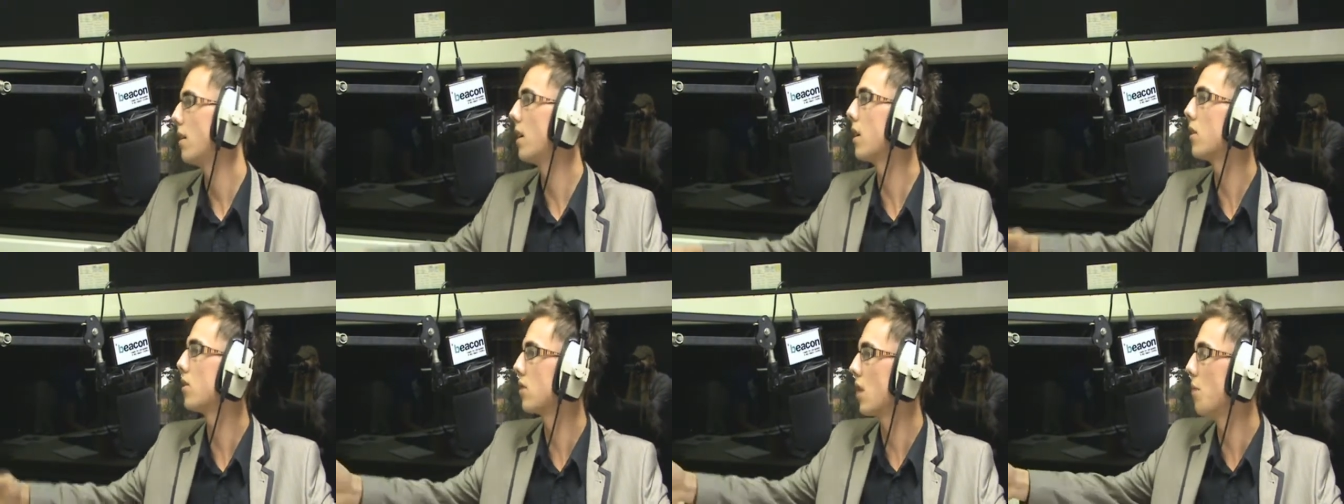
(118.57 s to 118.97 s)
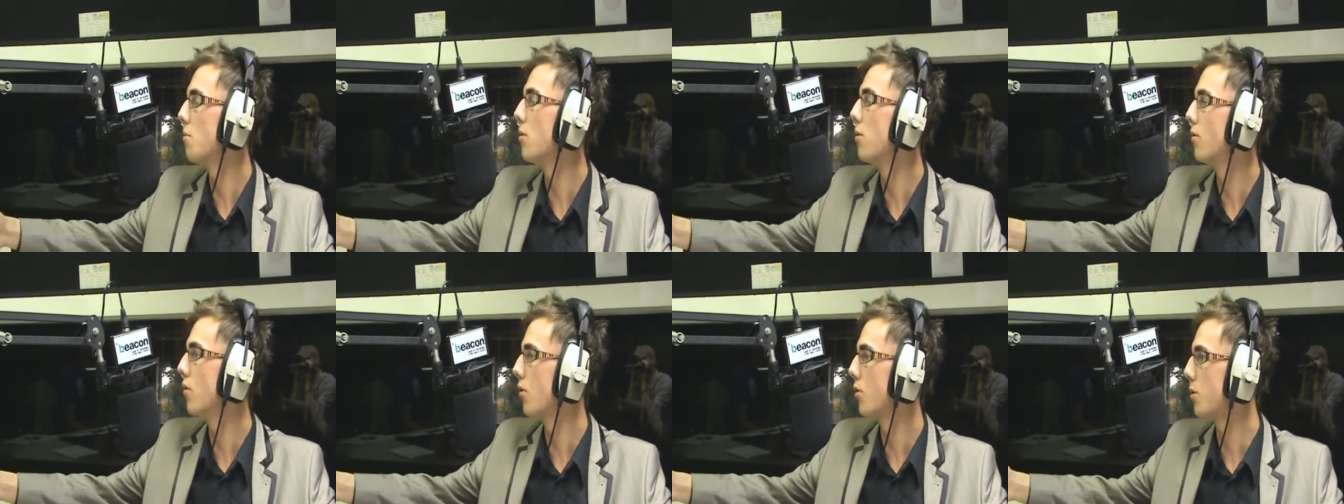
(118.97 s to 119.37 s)
I started
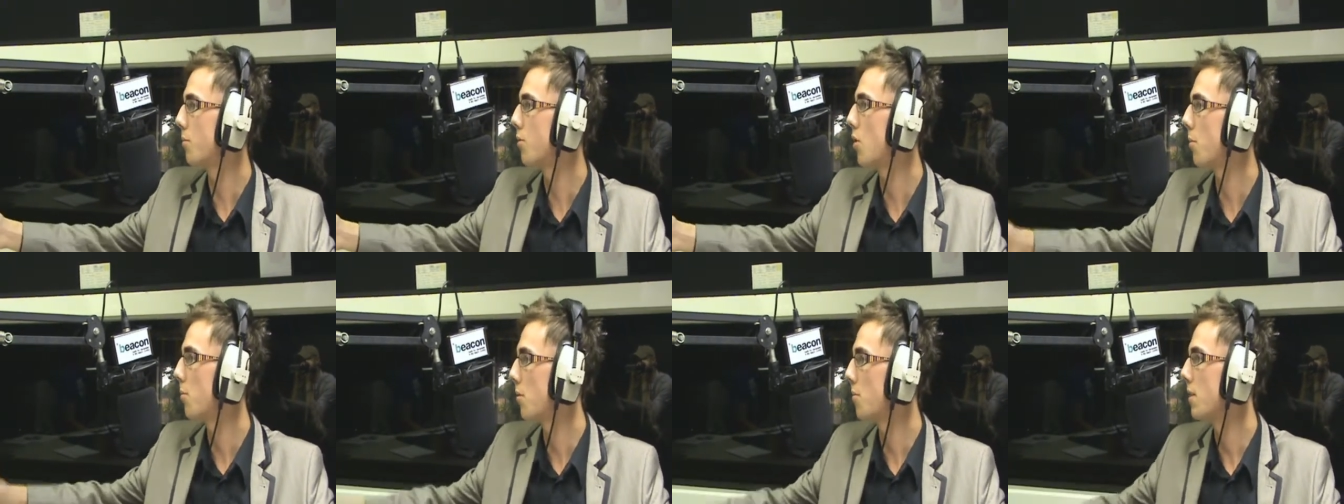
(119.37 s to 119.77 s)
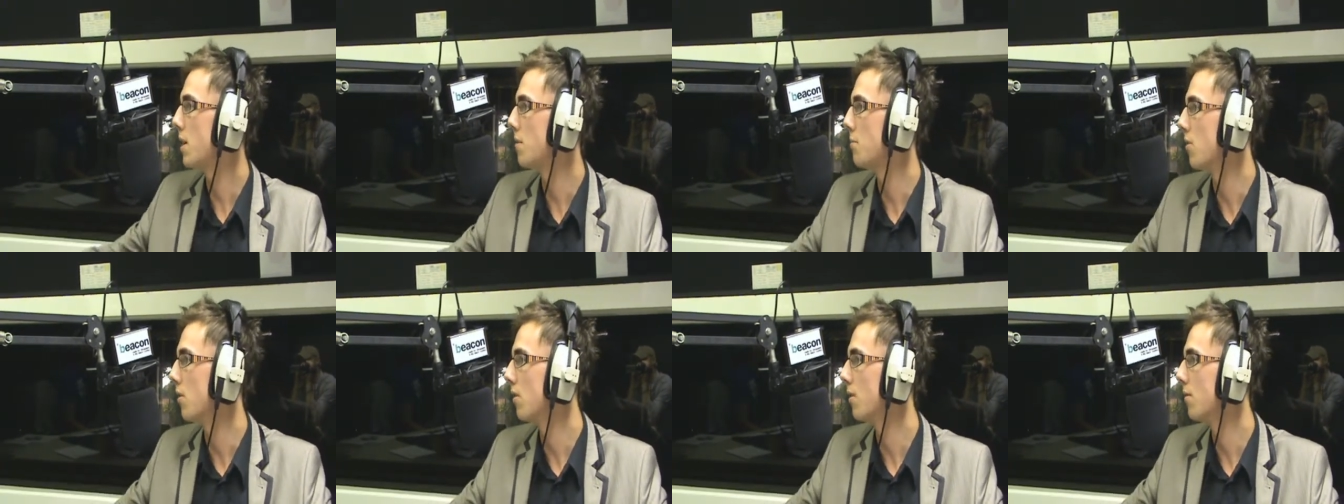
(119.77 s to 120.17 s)
moving on to proper
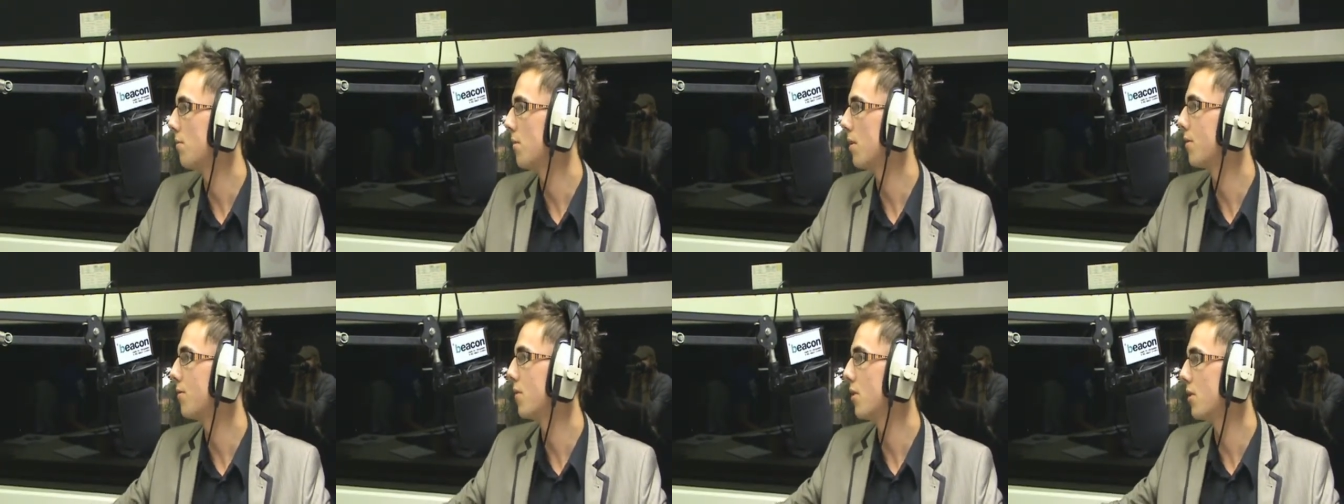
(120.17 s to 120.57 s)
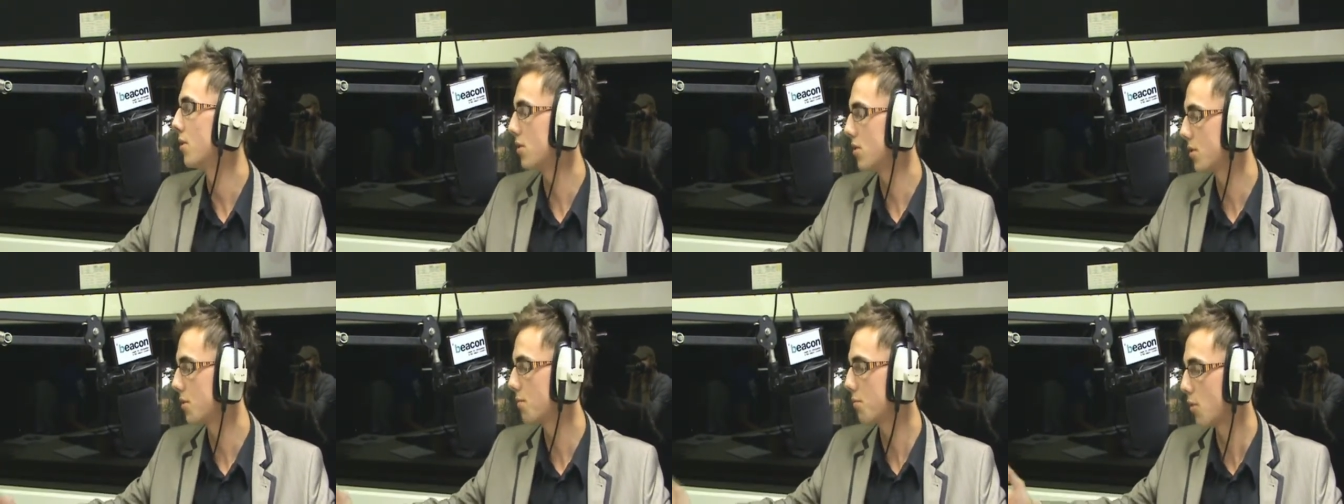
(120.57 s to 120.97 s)
people. My
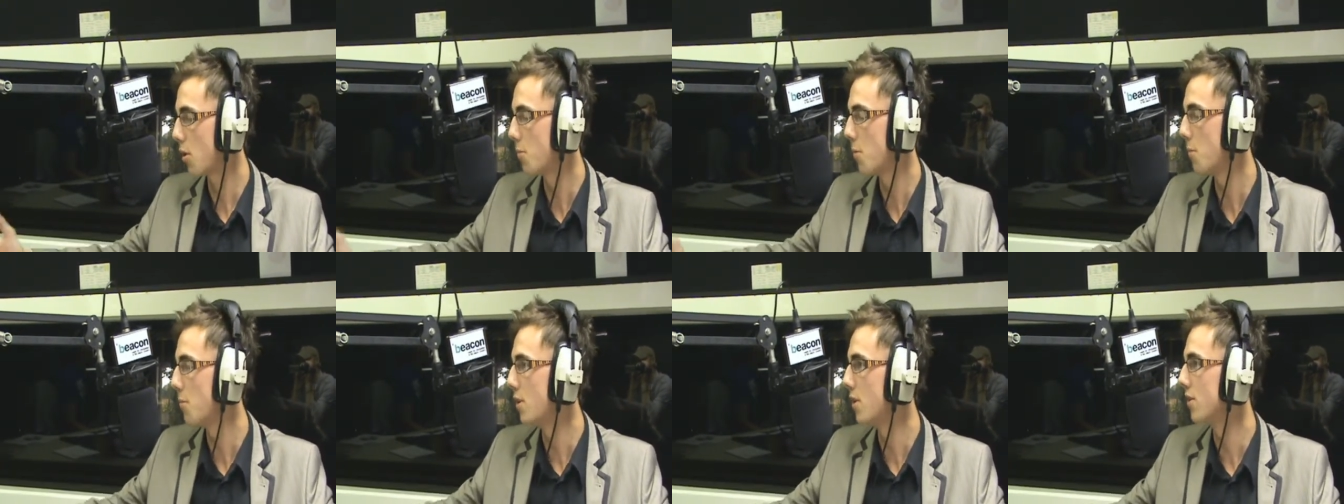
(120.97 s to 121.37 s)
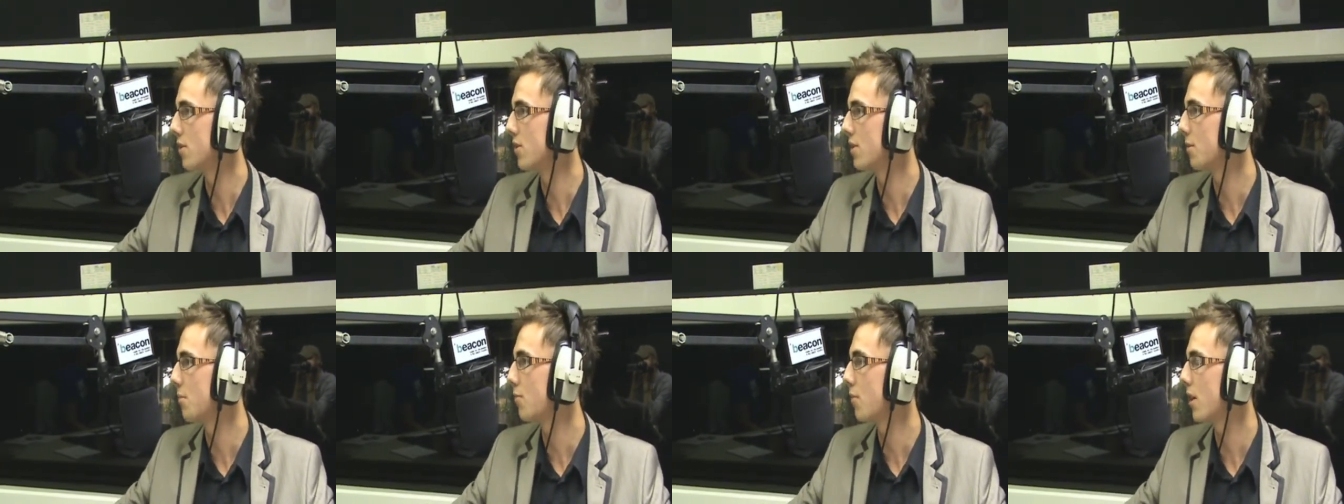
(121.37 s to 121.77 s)
first proper
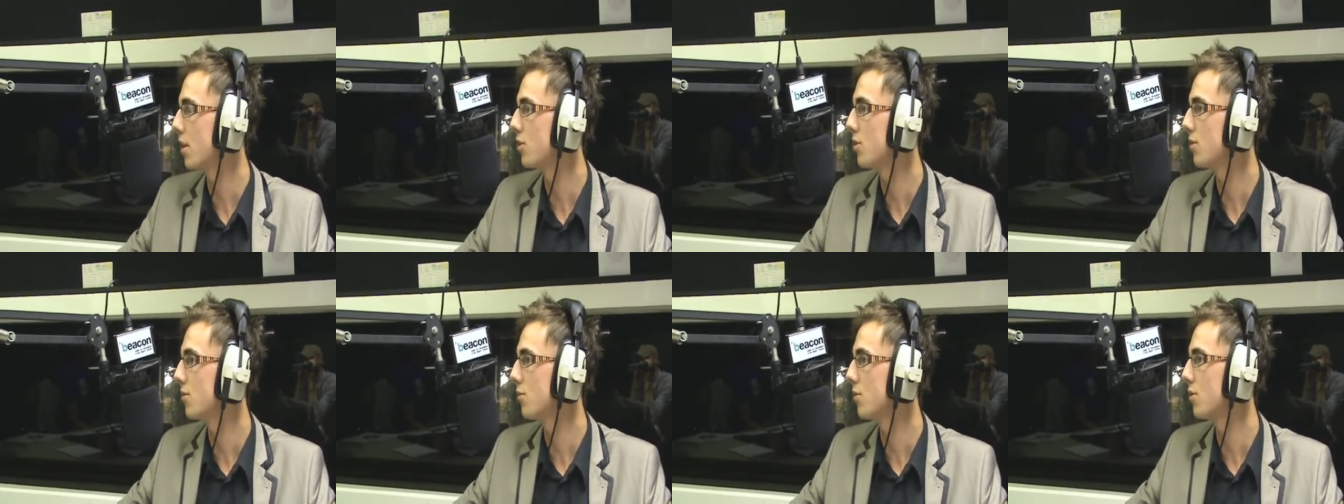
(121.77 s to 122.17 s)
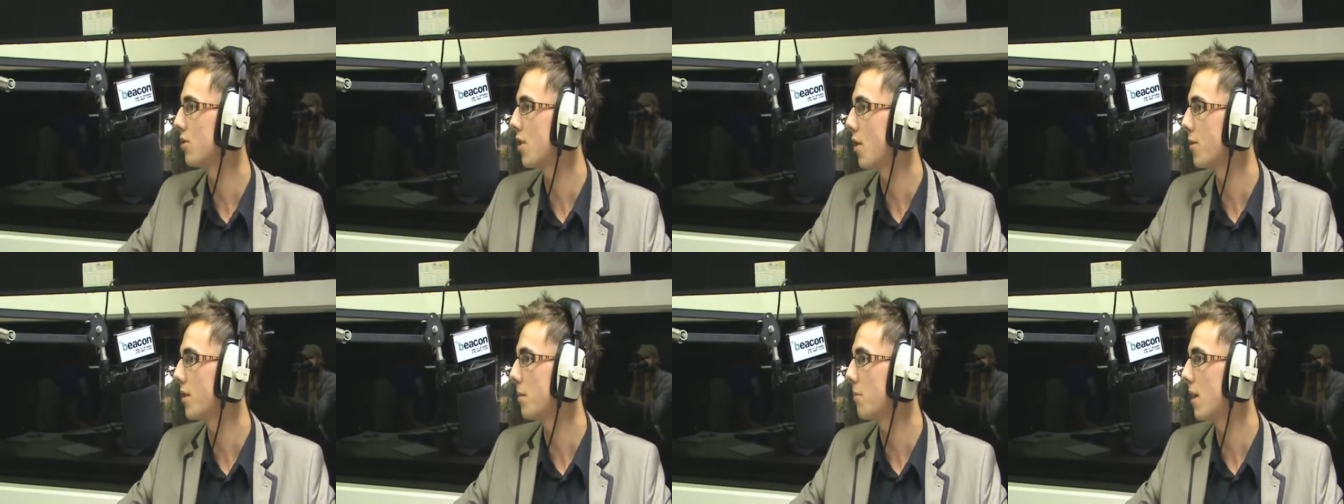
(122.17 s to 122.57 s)
person impression was
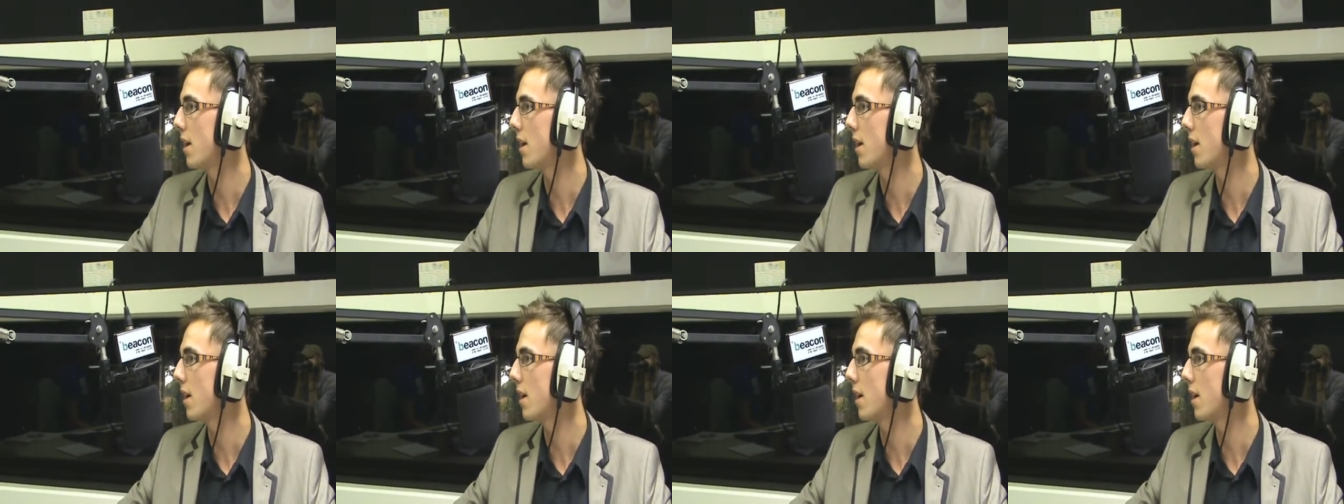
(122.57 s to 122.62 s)
Tony